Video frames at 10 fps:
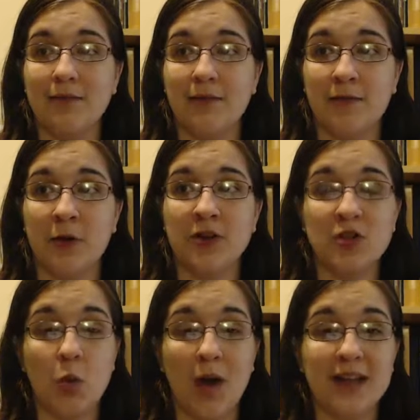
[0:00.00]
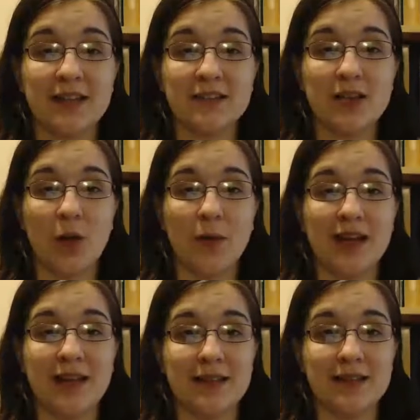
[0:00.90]
voted twice
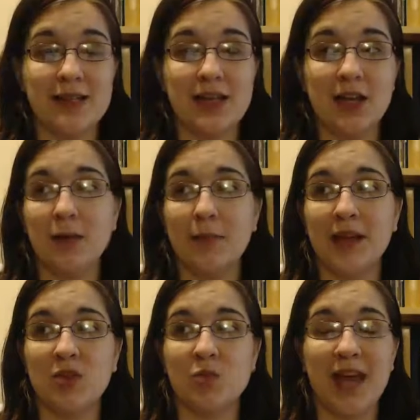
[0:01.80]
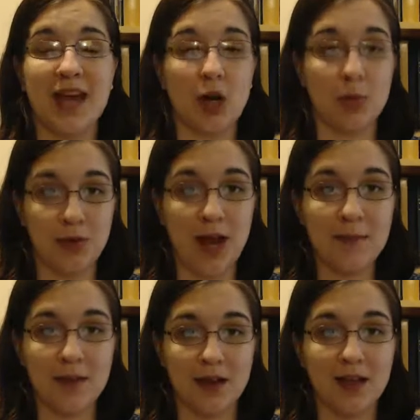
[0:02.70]
already this year, because we had our
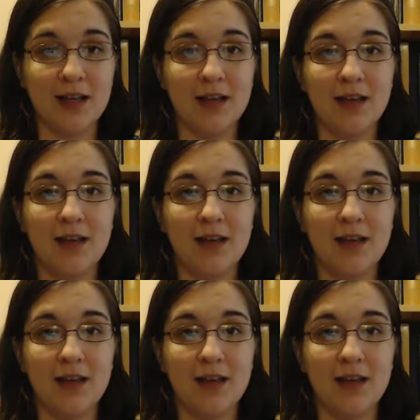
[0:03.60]
primary